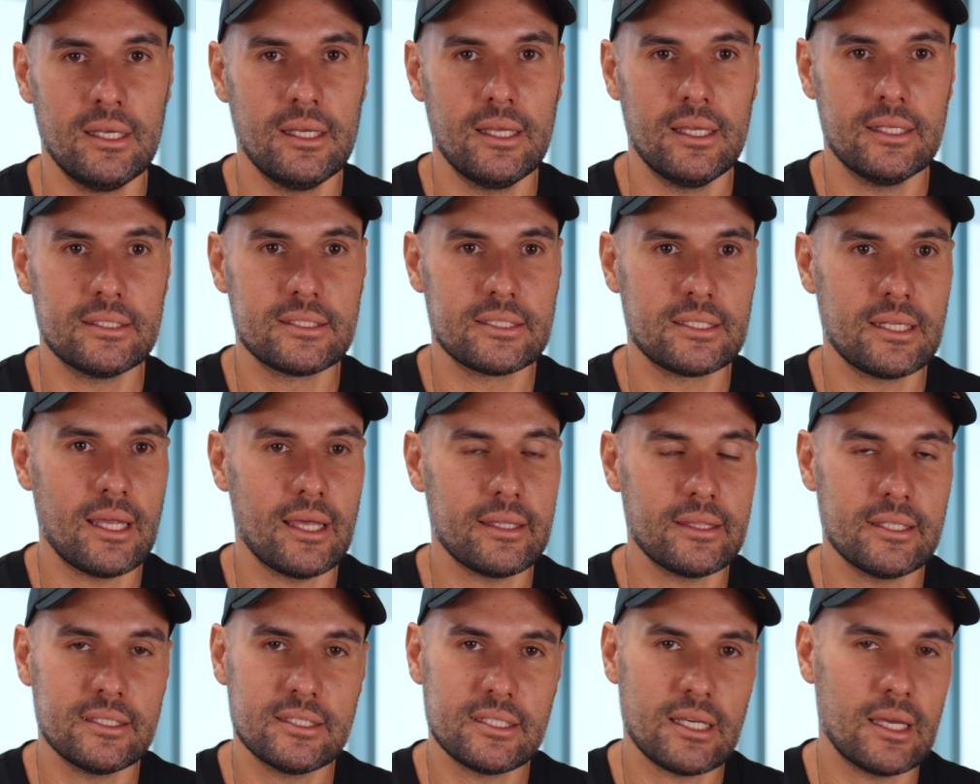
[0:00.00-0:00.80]
It's
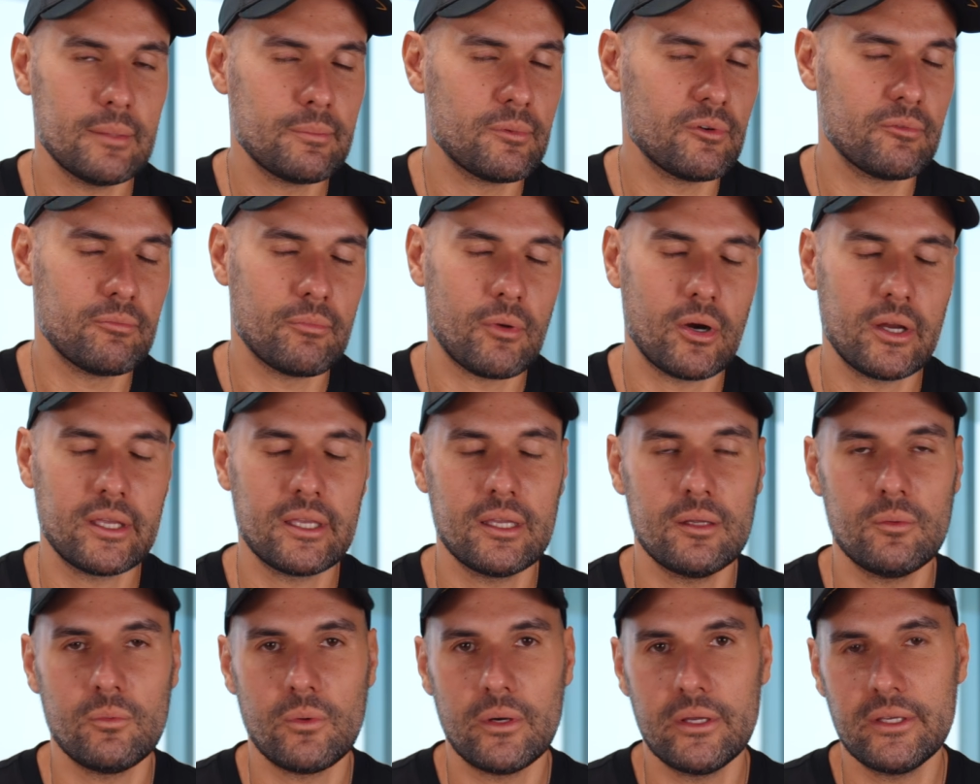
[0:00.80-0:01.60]
not the type of
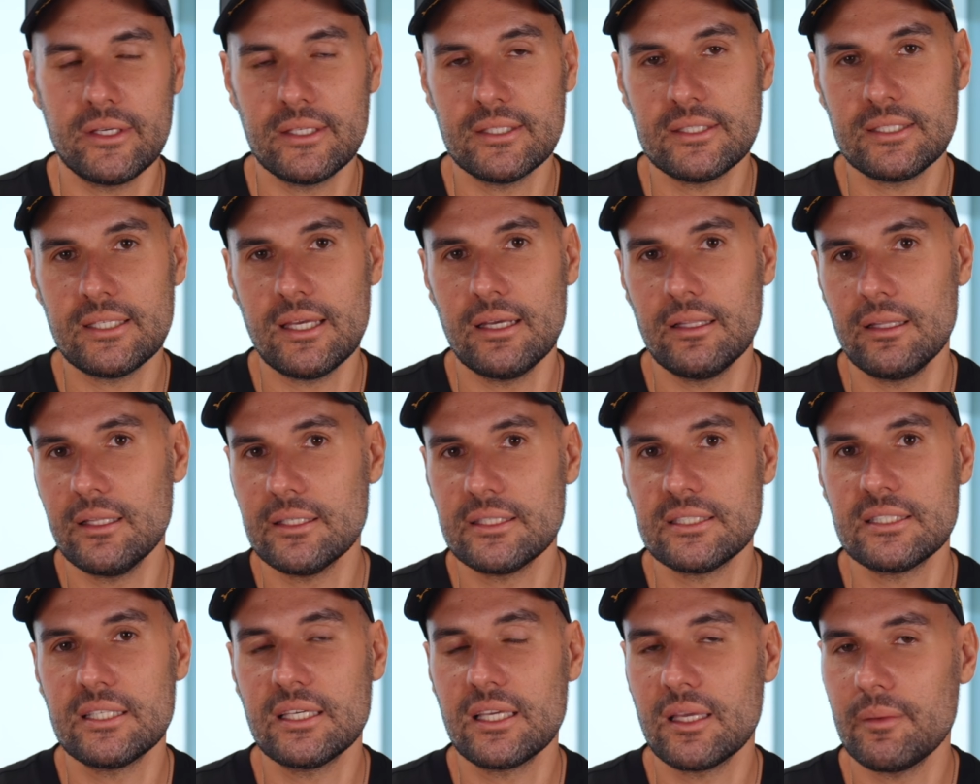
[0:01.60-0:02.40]
market where you can say,
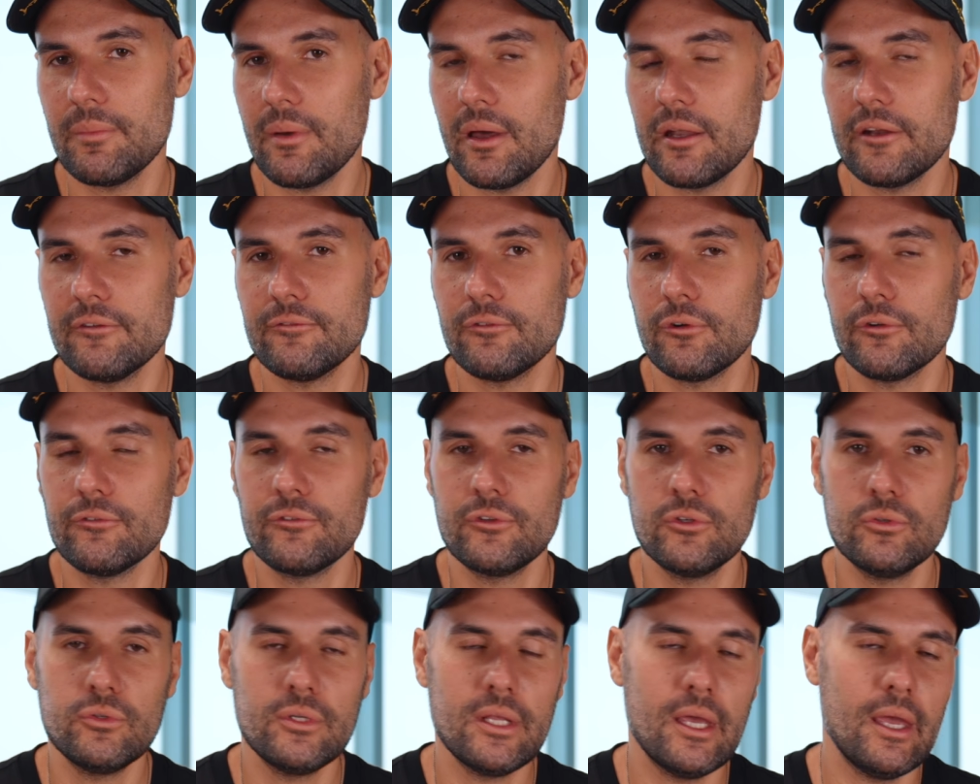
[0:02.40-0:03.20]
let's think about it for a
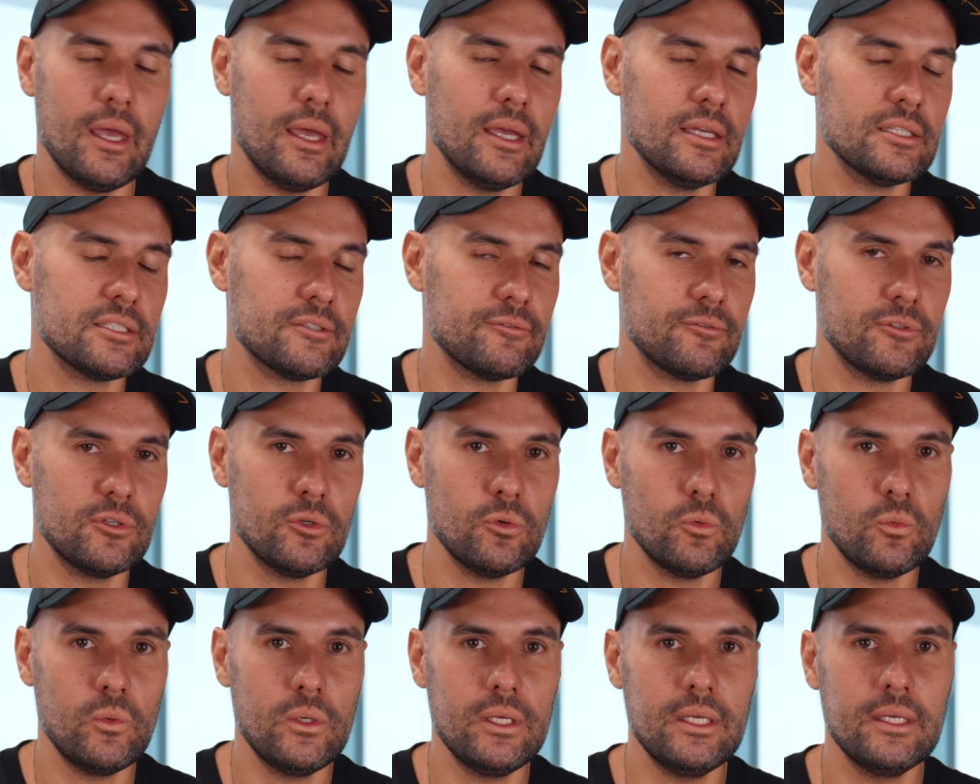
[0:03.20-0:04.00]
few days, a
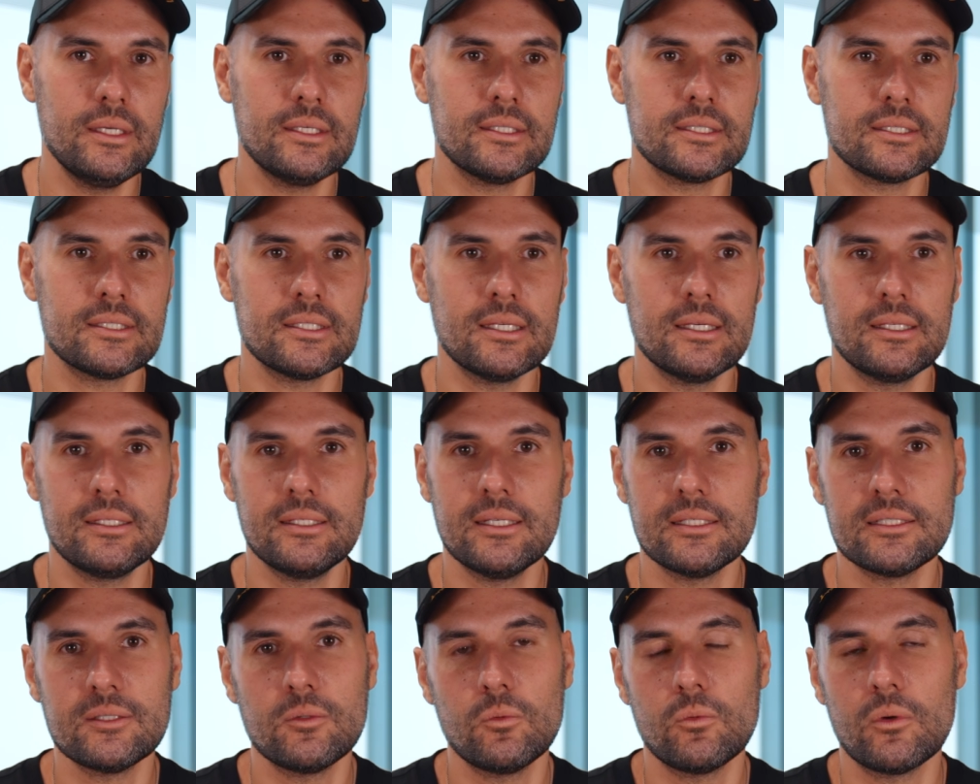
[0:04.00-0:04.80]
few weeks. It
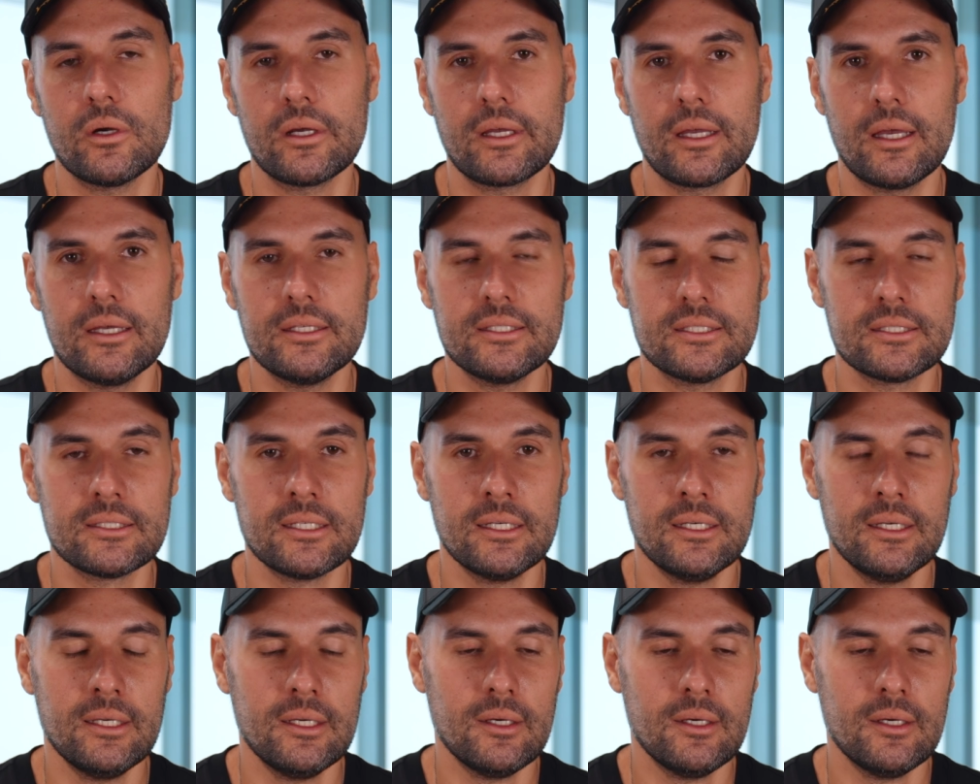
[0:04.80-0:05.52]
doesn't work, guys.